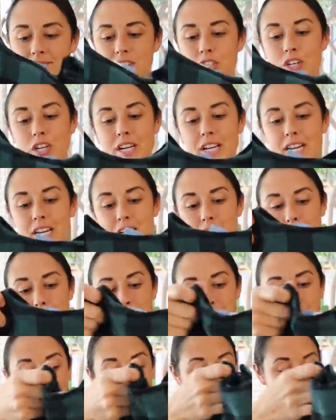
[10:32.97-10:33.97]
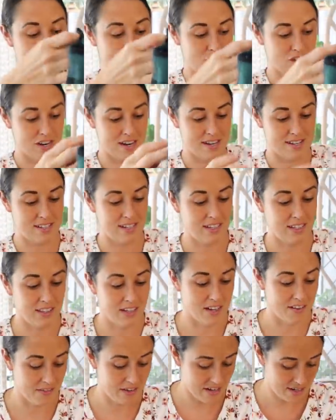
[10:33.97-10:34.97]
green plaid dress. I
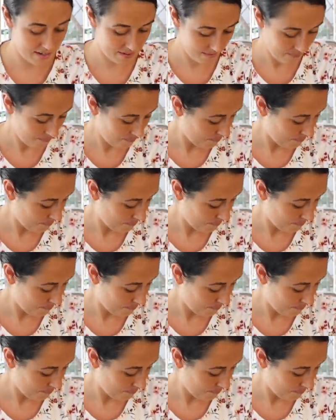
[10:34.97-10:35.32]
love it.